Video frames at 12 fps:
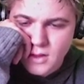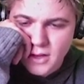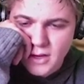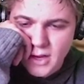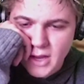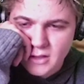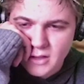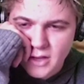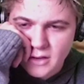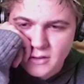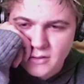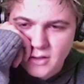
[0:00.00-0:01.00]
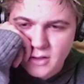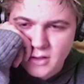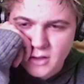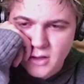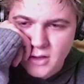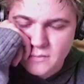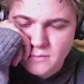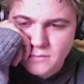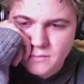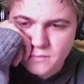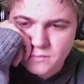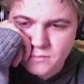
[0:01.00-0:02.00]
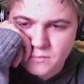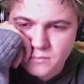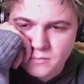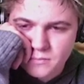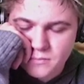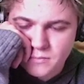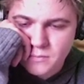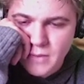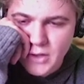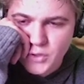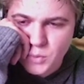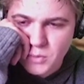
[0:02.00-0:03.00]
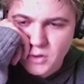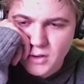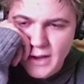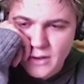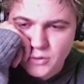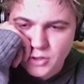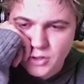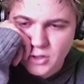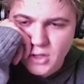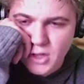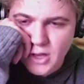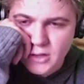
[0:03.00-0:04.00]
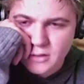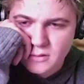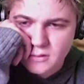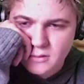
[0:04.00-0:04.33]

And I like the Badgermole counter a lot.